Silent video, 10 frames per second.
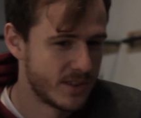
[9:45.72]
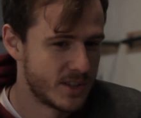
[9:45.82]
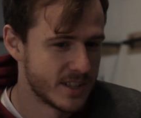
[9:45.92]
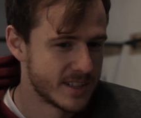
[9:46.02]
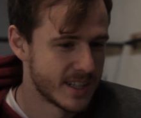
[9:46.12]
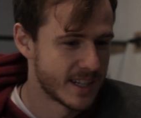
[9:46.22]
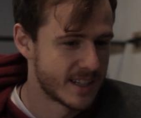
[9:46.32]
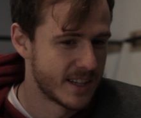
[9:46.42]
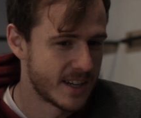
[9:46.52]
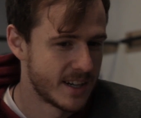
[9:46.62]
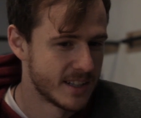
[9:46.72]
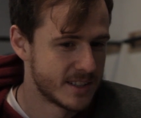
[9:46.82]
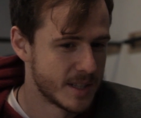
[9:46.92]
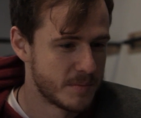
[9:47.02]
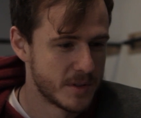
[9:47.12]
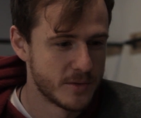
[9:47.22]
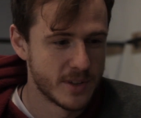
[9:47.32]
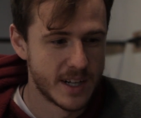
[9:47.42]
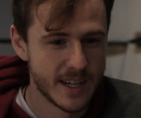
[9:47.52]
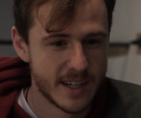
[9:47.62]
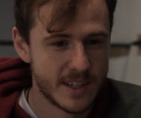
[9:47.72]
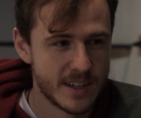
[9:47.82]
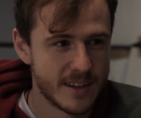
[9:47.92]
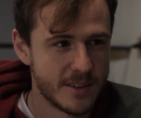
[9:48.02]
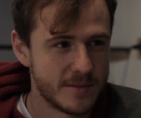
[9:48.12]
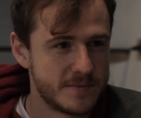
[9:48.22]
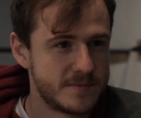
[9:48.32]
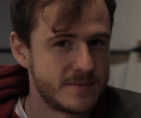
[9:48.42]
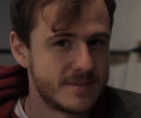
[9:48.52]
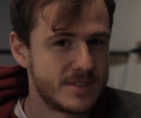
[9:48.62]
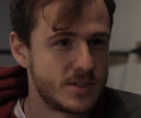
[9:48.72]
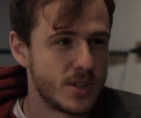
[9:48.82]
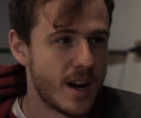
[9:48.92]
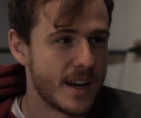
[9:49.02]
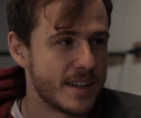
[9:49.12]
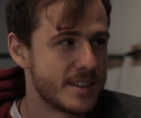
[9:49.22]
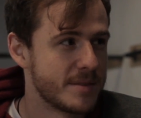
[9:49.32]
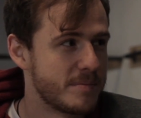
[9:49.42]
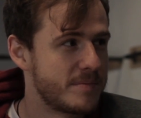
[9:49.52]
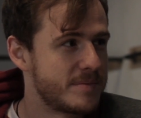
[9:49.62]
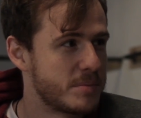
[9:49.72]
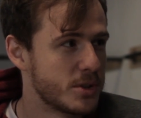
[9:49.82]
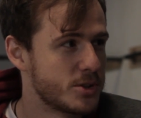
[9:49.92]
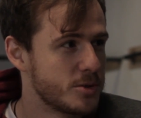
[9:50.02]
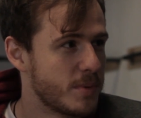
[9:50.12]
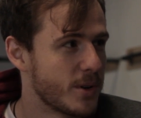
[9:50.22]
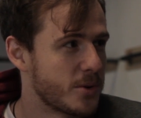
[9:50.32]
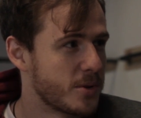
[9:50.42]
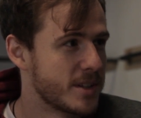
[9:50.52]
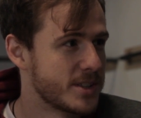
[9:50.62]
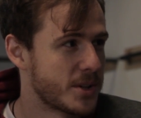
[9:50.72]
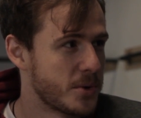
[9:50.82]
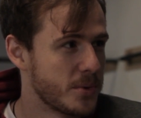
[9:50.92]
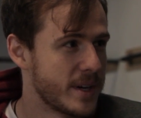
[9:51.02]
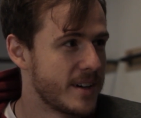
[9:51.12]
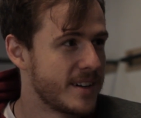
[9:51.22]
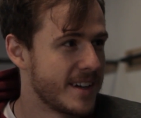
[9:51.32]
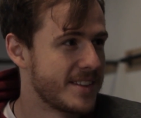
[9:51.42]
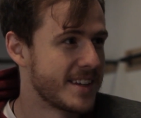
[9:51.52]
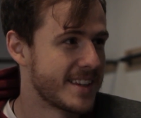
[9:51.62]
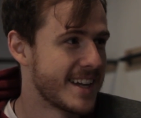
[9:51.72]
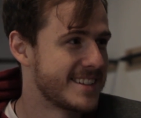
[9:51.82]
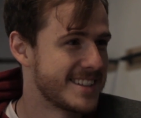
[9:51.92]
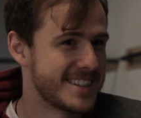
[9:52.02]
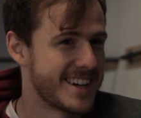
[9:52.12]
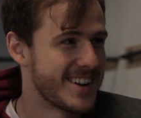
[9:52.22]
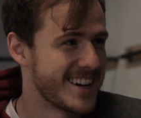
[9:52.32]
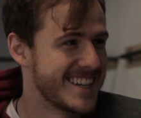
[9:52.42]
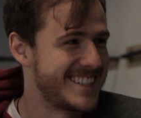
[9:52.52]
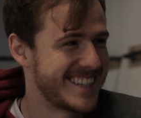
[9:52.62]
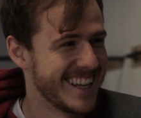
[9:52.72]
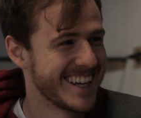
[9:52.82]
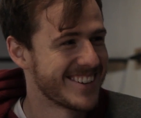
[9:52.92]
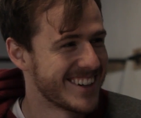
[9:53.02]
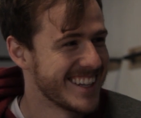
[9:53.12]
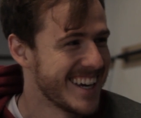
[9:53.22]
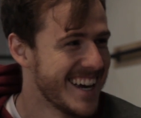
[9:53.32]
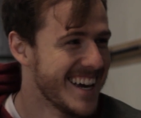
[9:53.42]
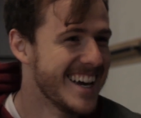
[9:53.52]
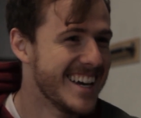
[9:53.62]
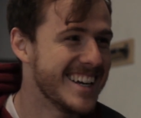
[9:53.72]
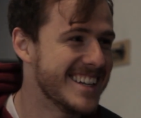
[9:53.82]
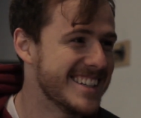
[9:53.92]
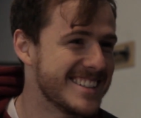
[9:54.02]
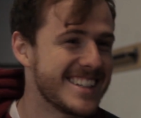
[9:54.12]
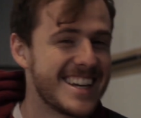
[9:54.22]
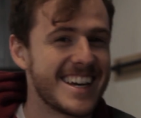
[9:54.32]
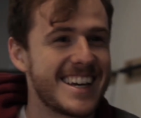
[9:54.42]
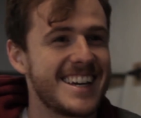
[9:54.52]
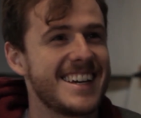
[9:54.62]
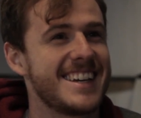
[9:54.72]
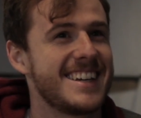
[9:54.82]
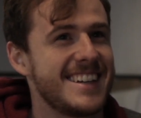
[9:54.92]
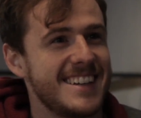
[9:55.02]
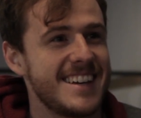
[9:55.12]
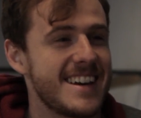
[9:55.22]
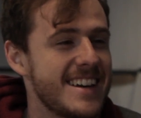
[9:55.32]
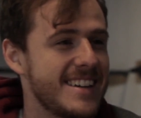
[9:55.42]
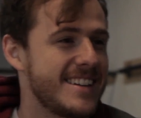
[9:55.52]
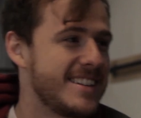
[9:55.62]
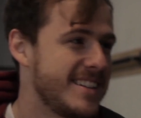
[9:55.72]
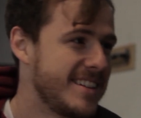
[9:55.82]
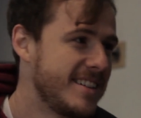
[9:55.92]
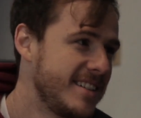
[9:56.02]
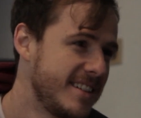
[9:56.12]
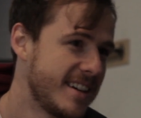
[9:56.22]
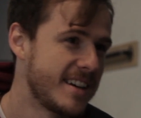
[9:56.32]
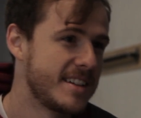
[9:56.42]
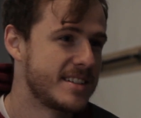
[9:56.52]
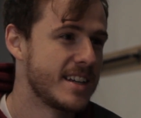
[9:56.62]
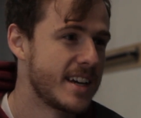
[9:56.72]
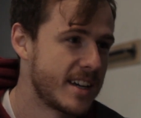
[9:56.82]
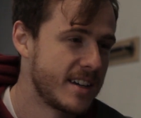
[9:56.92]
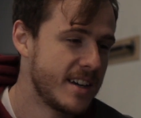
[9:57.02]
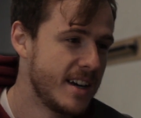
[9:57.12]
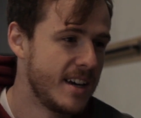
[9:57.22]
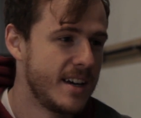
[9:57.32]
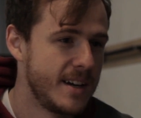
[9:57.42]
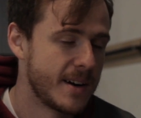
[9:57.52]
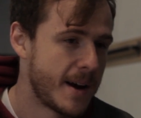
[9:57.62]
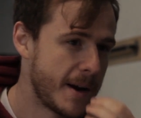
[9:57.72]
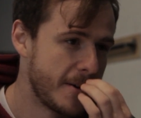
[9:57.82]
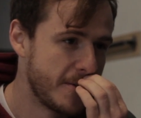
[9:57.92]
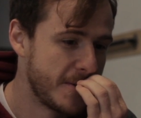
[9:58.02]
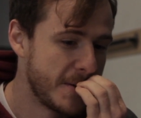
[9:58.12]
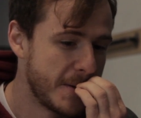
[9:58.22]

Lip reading: just like the concept of like, you know, trying to pursue parkour as a career. I think that's the scariest thing really, is like, yeah, it's like you're kind of